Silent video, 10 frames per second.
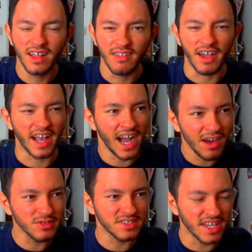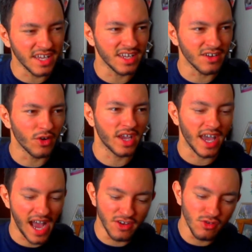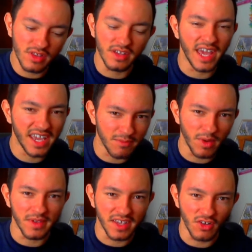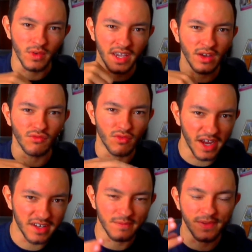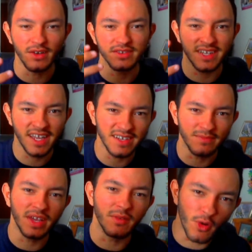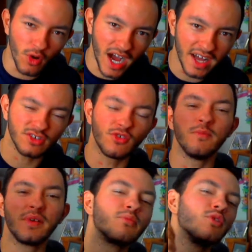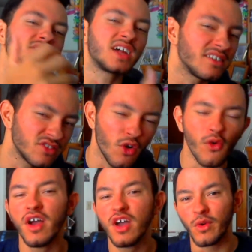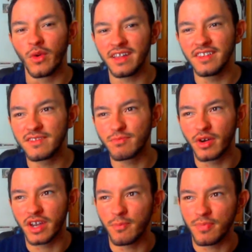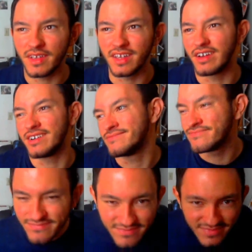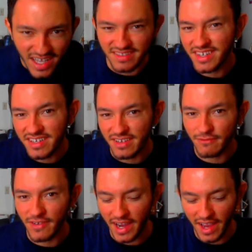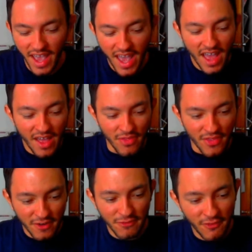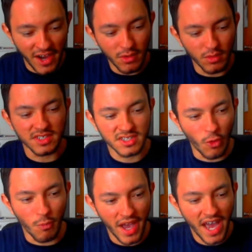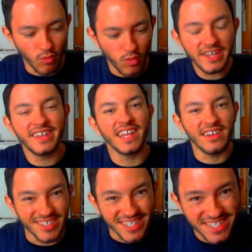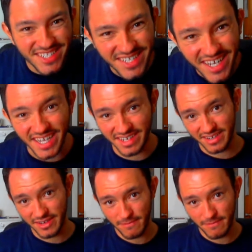Like, I was thinking, okay, I knew the Naked Mummy Guild would get wrecked, but I was thinking Big Bro Gato and Big Bro Zato would at least put up, you know, a decent fight. Their fight was so bad, we didn't even see it.